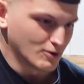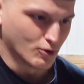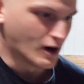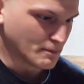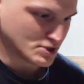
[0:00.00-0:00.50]

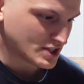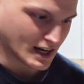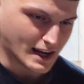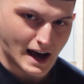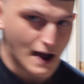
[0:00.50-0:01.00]
Or I'm just
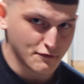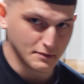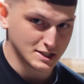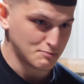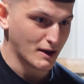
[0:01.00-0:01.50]
getting high from
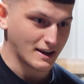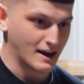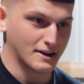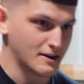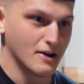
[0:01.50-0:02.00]
this paint,
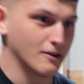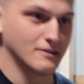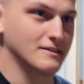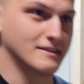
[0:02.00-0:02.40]
I don't know.